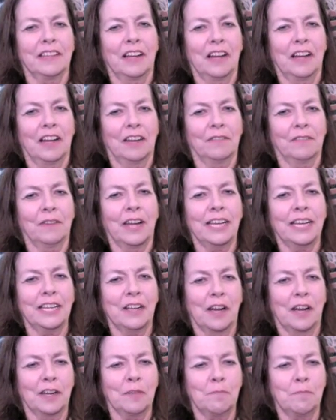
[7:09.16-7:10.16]
riding
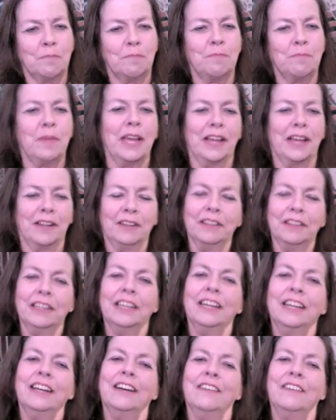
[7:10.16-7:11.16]
on a bell,
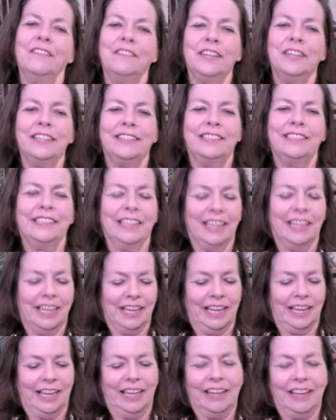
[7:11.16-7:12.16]
which
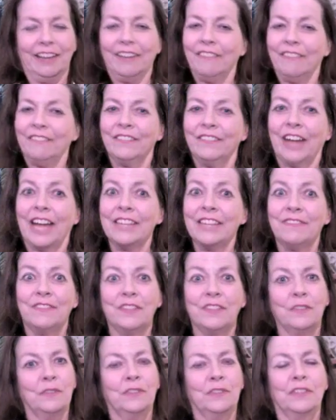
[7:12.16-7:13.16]
I've
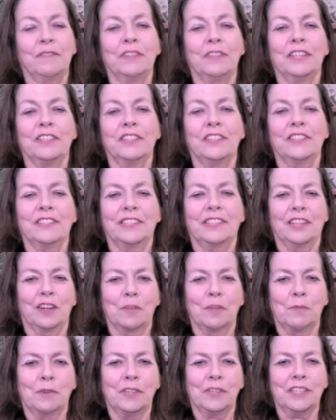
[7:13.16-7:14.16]
used in religious
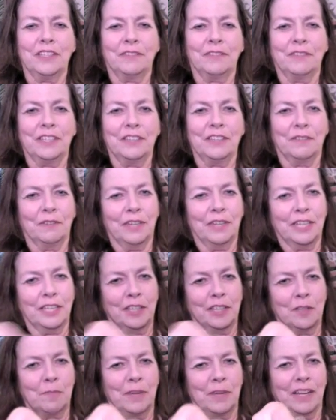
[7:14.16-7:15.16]
ceremonies when you ring
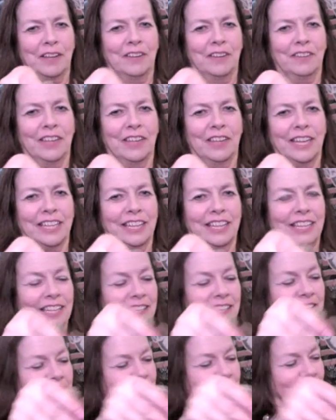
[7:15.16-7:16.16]
the bell like
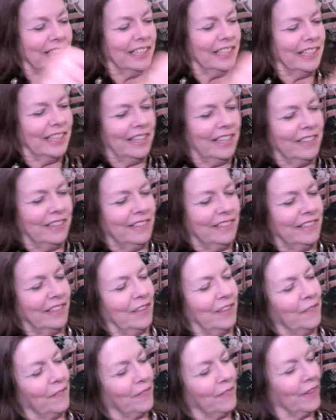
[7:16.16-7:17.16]
this. It's
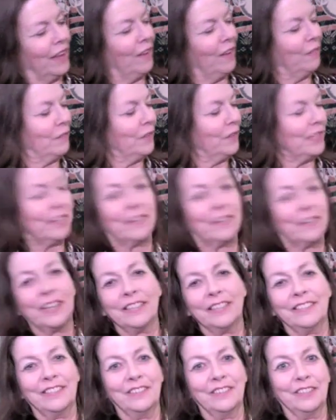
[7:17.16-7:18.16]
really great
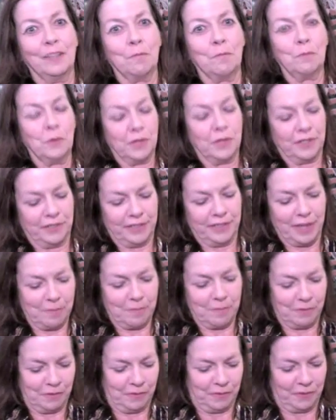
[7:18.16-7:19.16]
to do it in a Buddhist
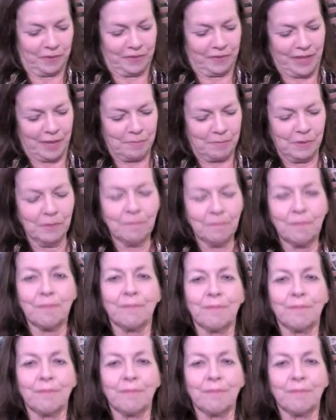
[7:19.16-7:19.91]
temple, for example.